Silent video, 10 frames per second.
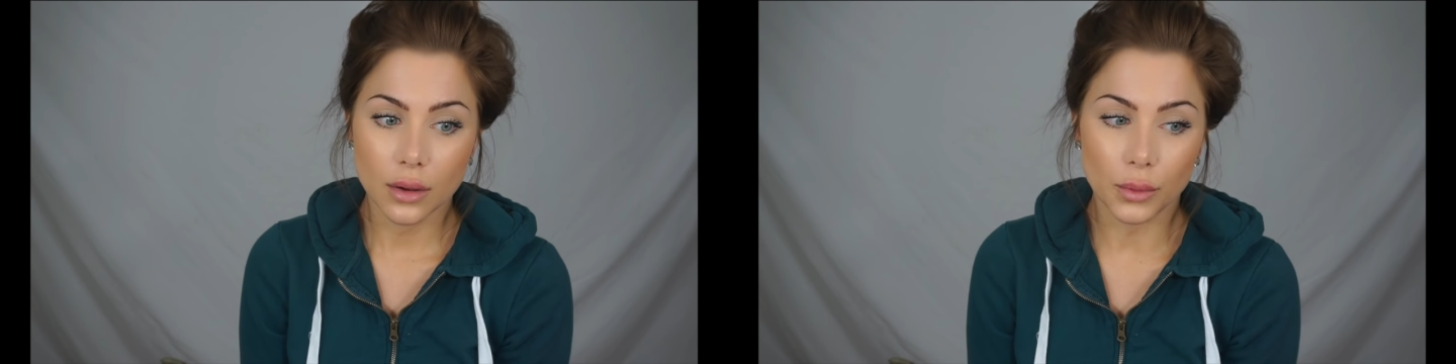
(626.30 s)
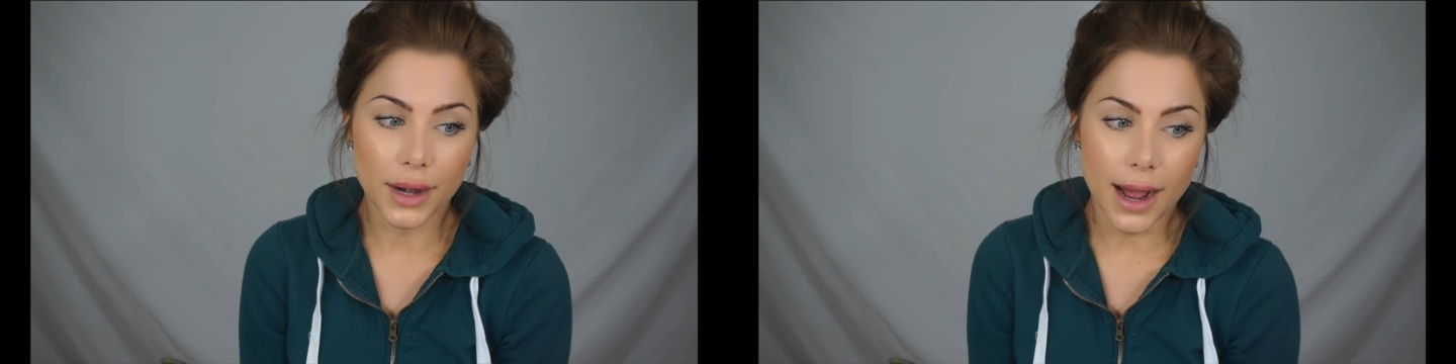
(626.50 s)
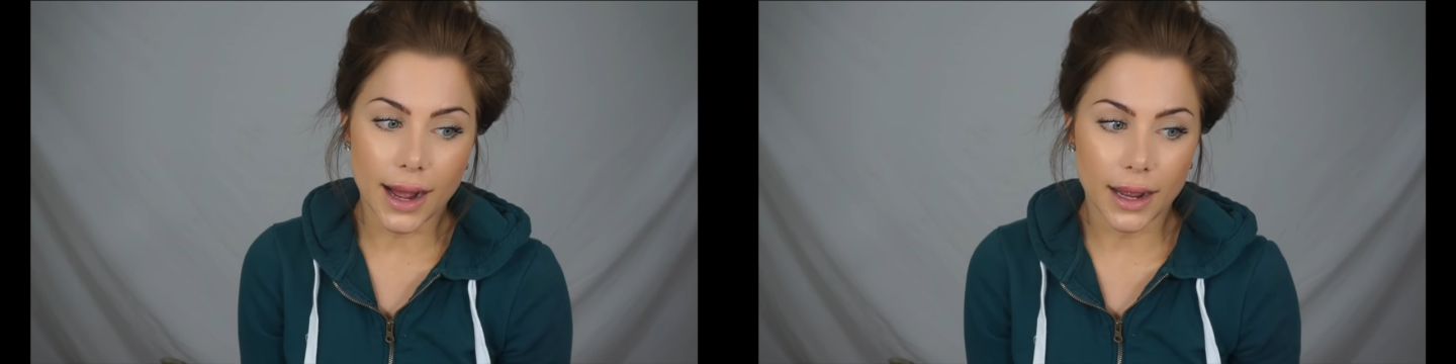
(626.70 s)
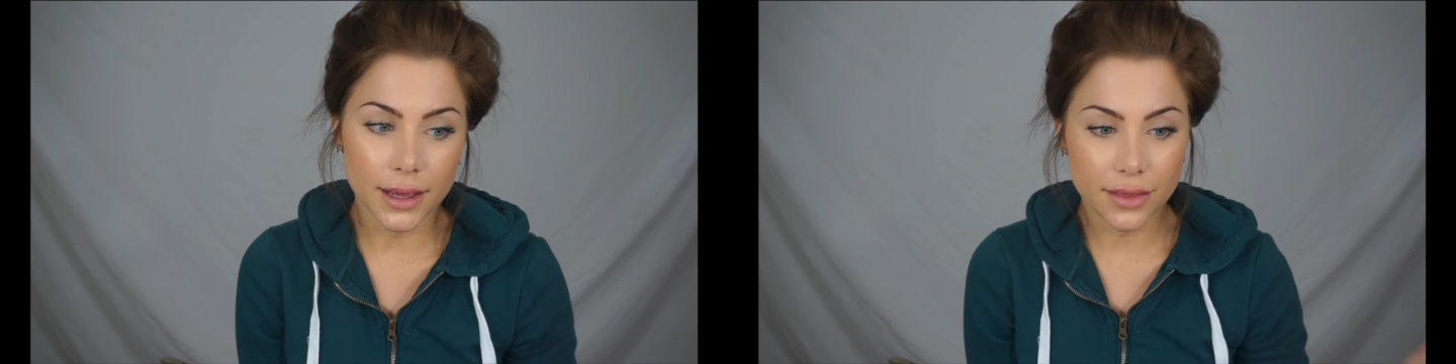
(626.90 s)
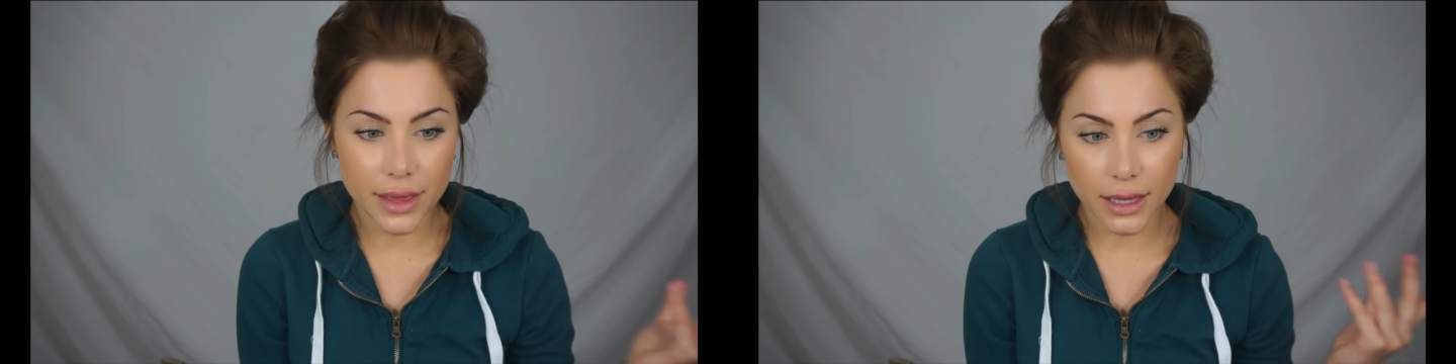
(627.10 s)
What
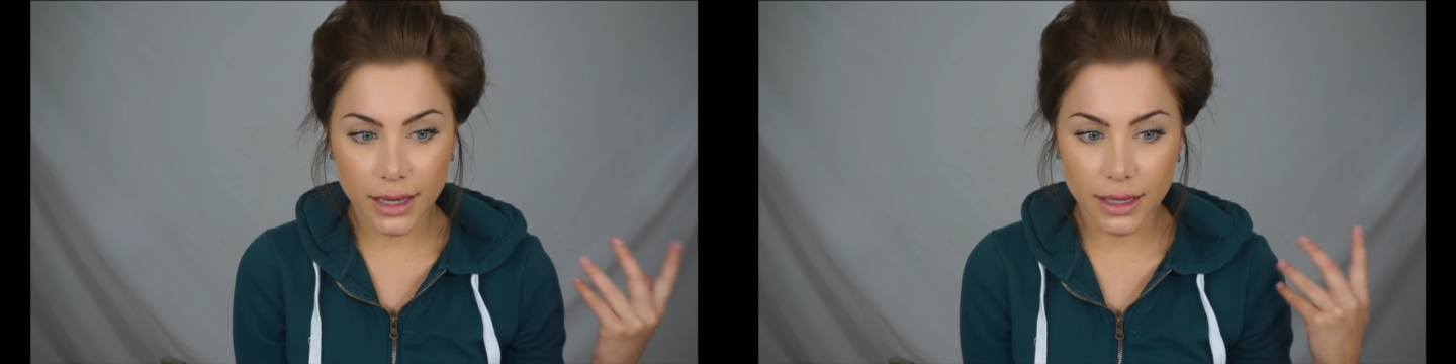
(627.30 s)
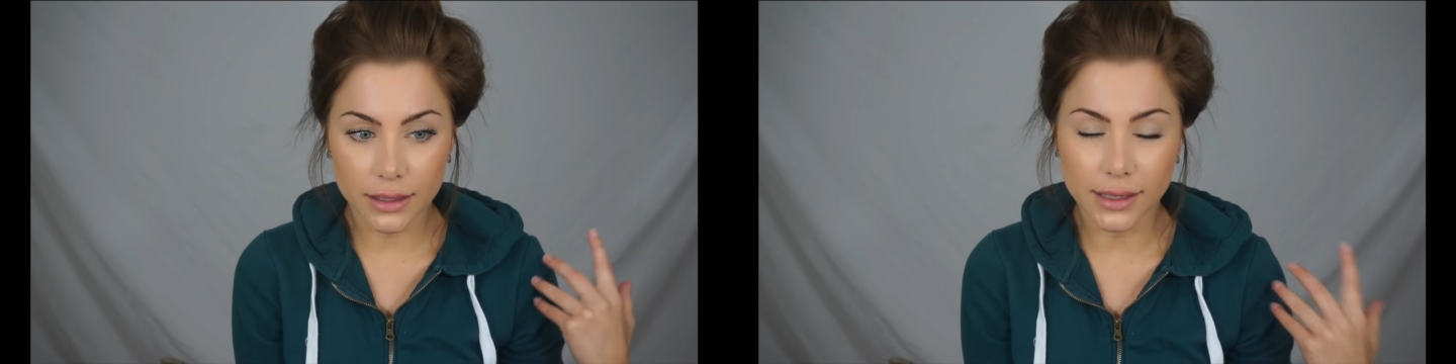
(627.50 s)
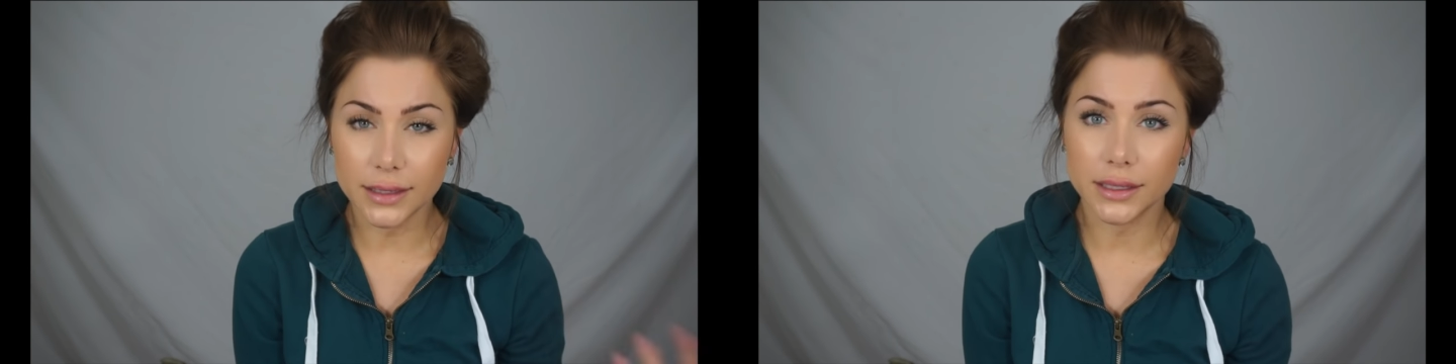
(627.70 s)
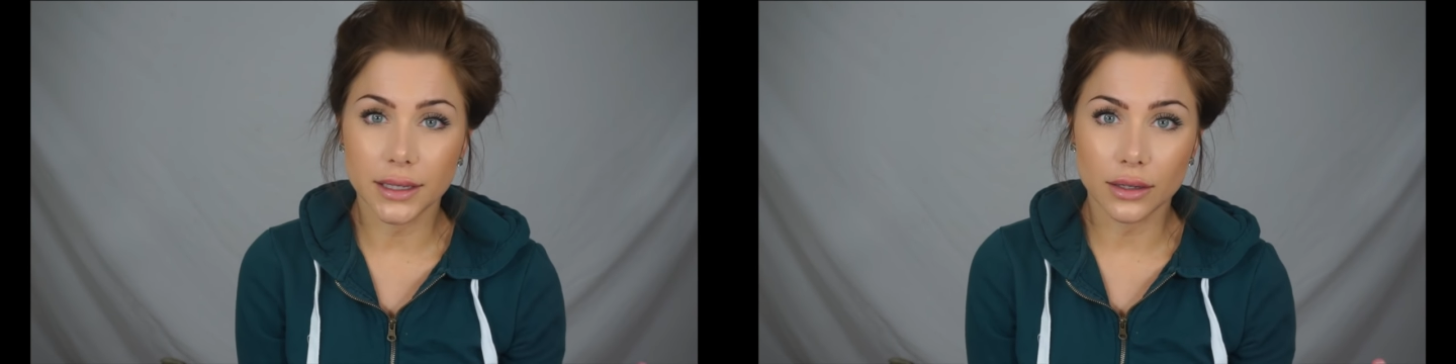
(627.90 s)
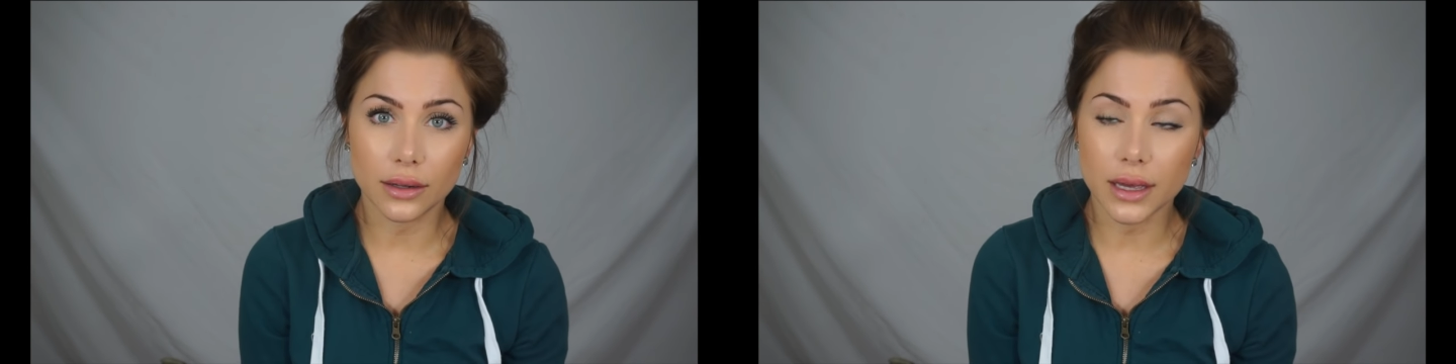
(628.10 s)
I think is
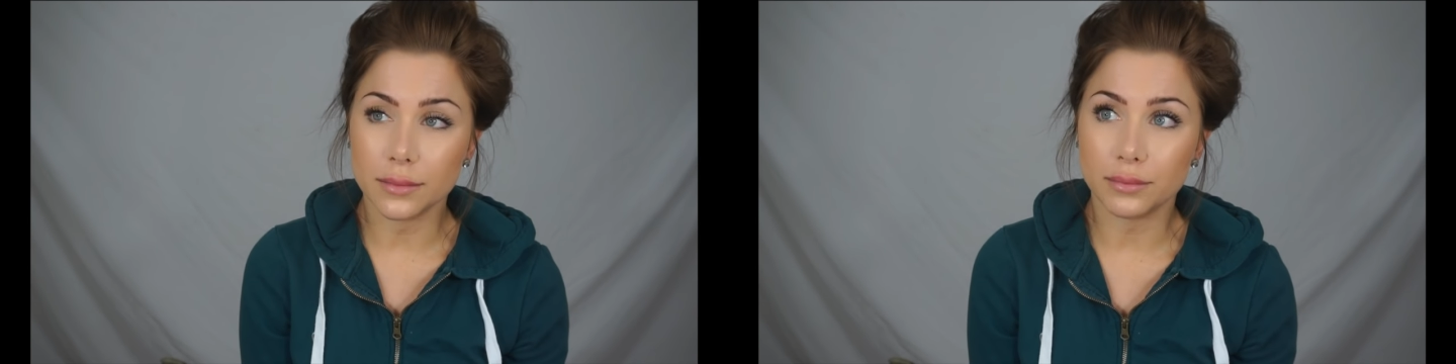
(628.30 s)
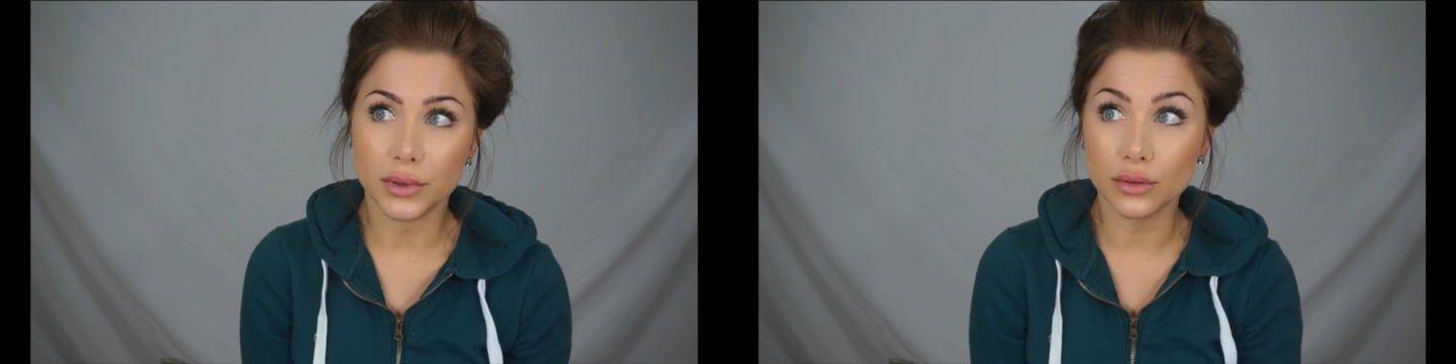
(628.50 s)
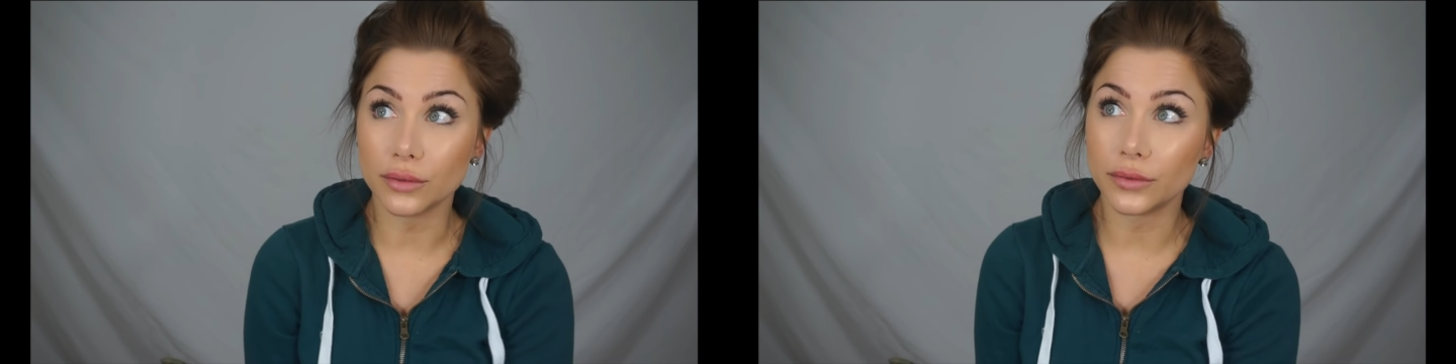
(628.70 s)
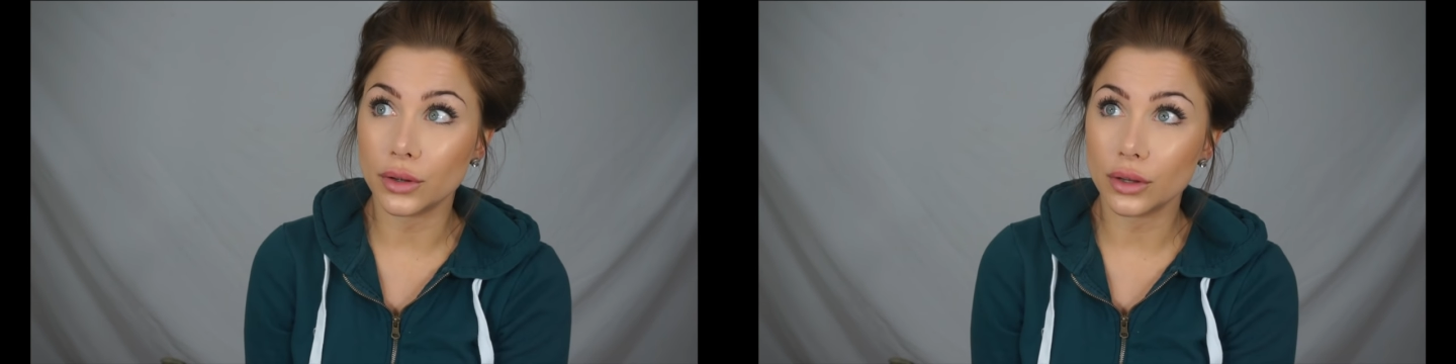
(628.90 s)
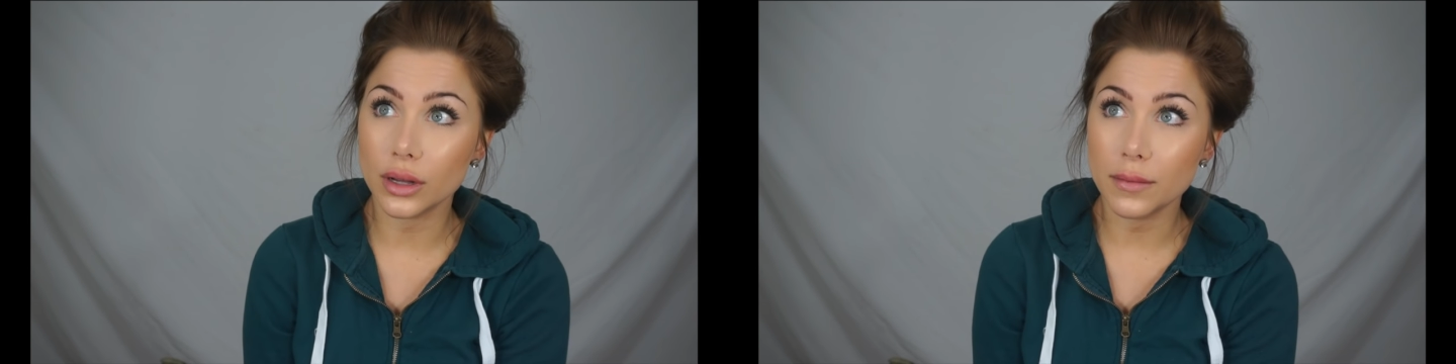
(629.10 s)
ideal and
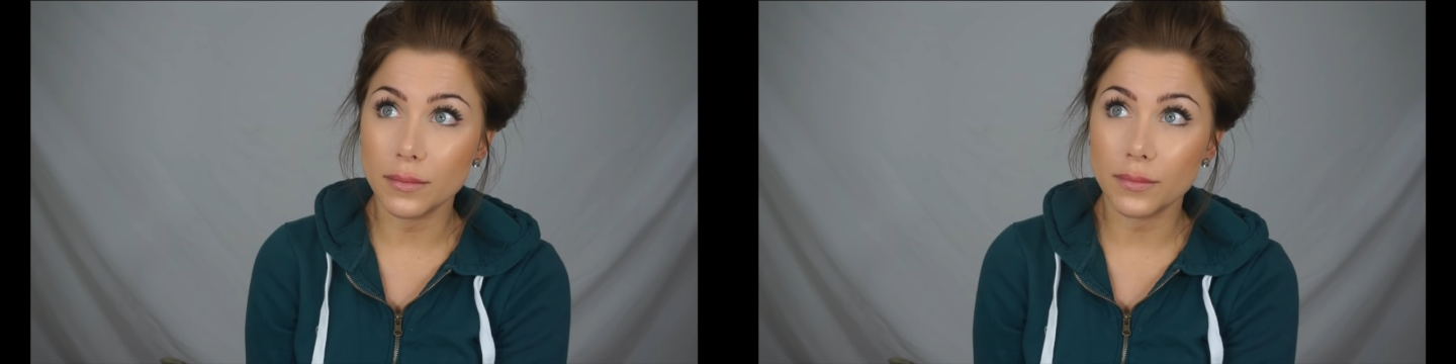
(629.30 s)
beautiful